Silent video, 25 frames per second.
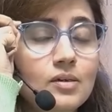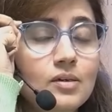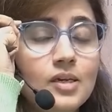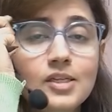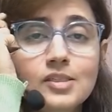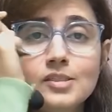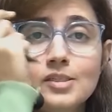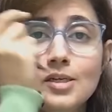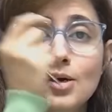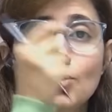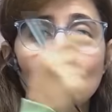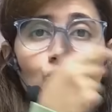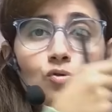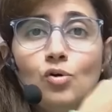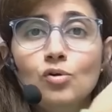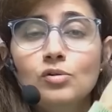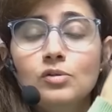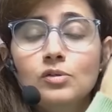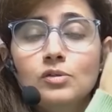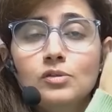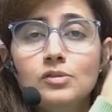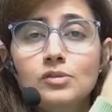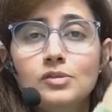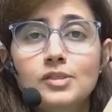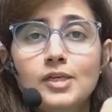list out all
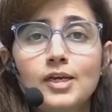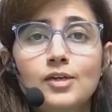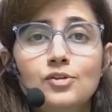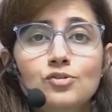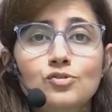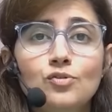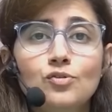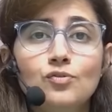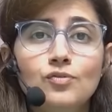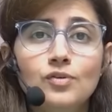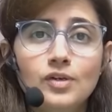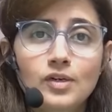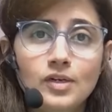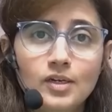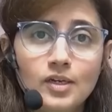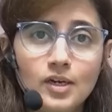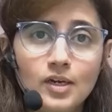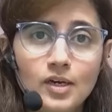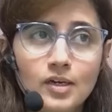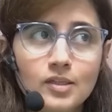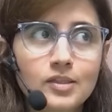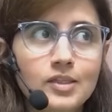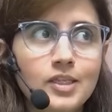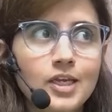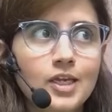the states of
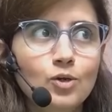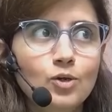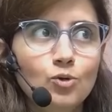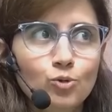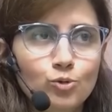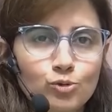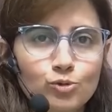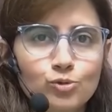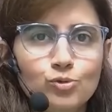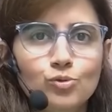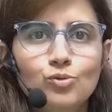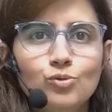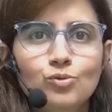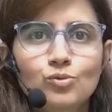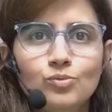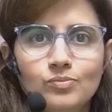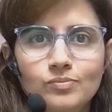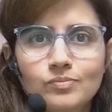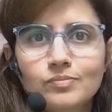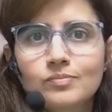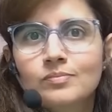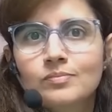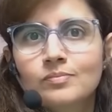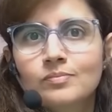India, then also,